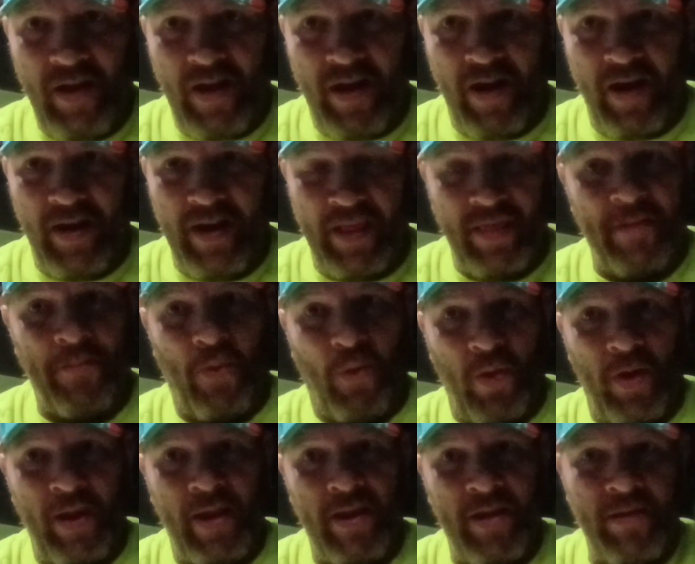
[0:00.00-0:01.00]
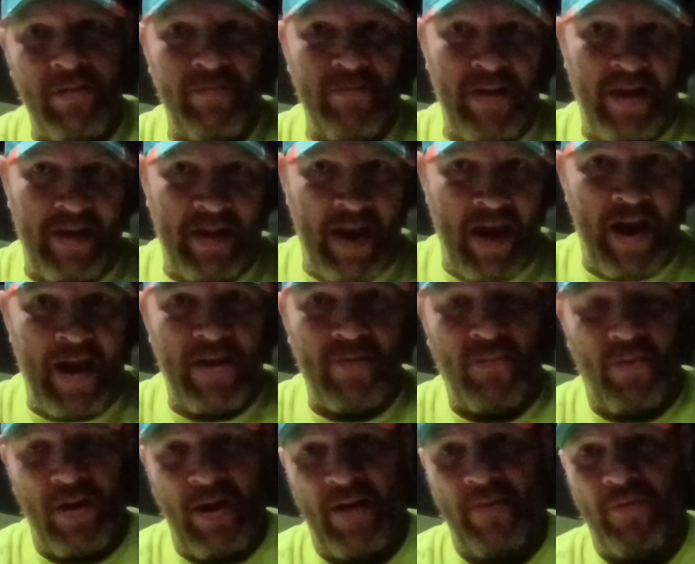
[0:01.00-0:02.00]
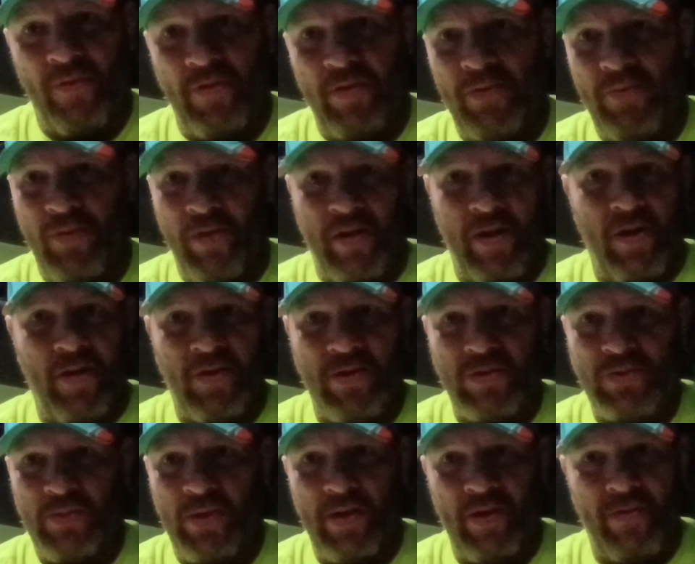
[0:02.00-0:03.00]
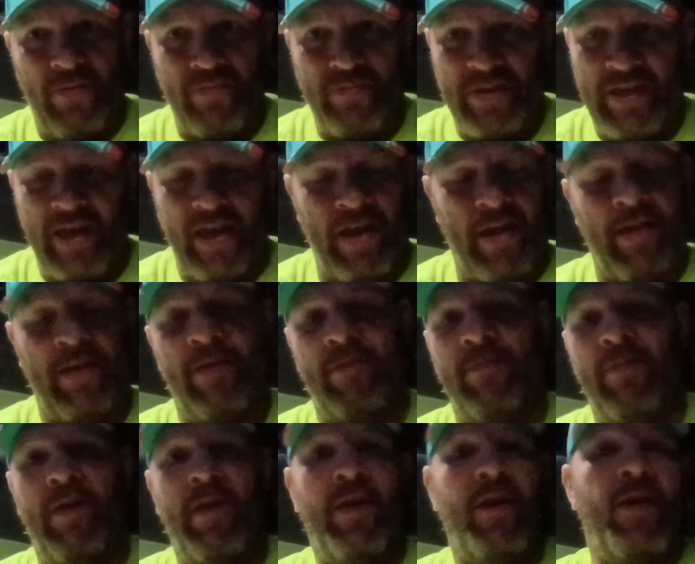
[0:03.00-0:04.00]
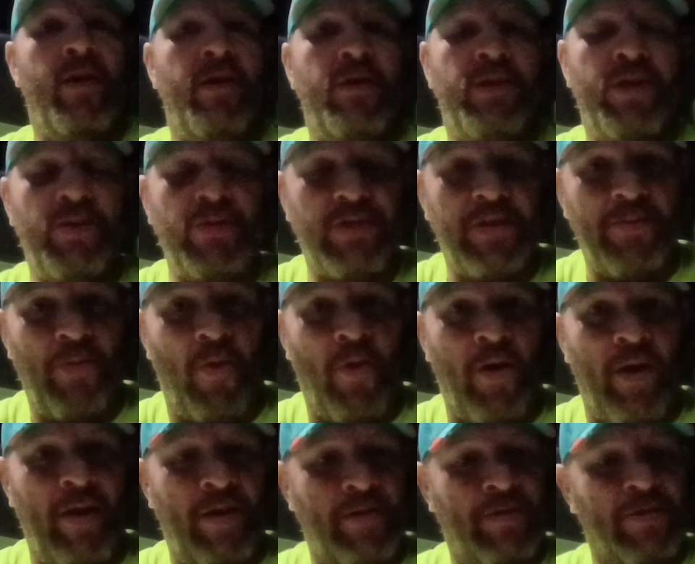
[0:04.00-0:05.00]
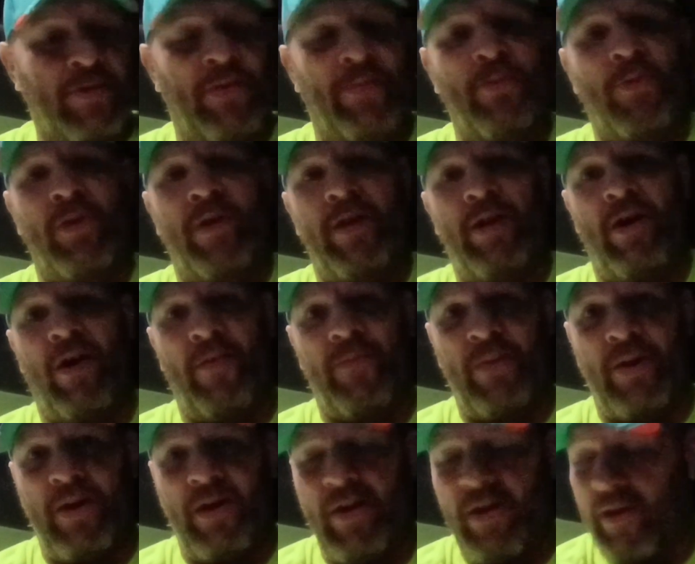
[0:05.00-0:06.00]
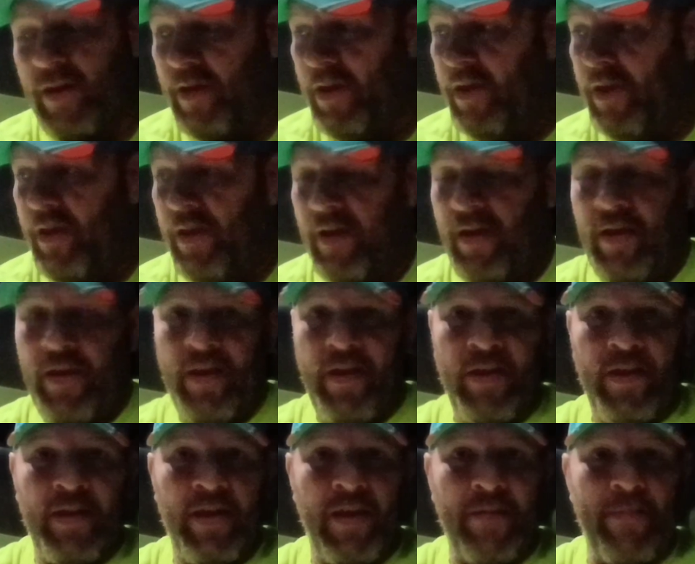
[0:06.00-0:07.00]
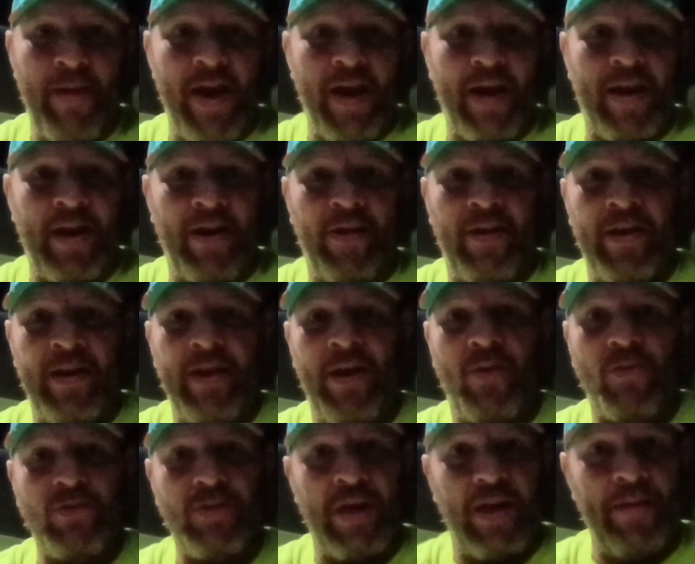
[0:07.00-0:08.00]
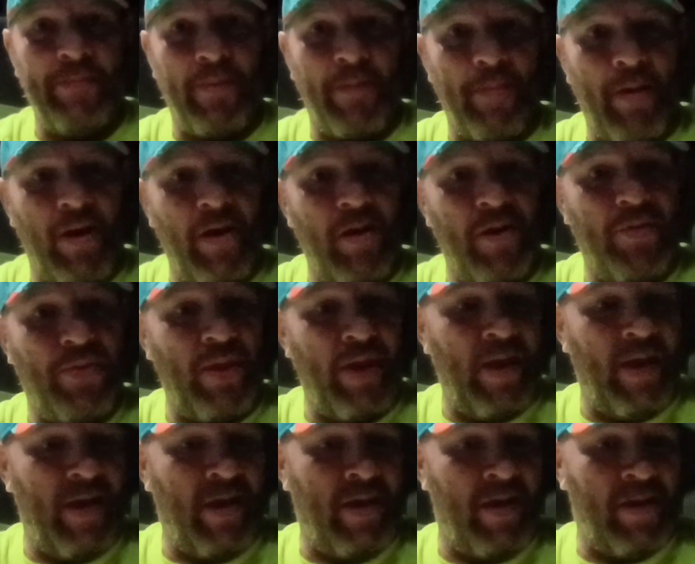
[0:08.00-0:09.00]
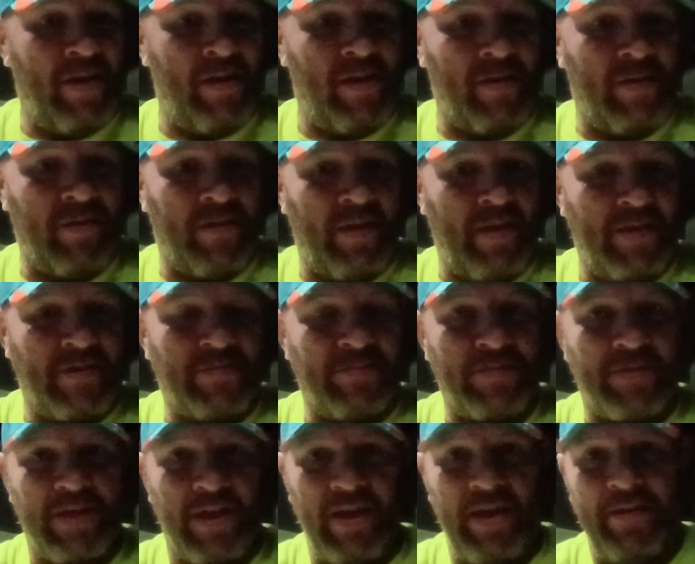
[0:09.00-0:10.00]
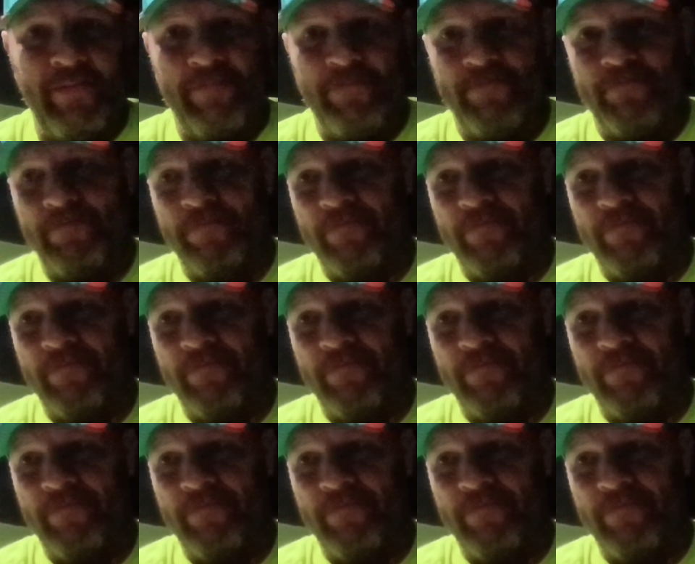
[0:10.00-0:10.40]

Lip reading: in the morning, at night, whatever you want to call it, 12:10 Tuesday morning. So I'm going to get off here, get back here in the old sleeper berth and get some sleep,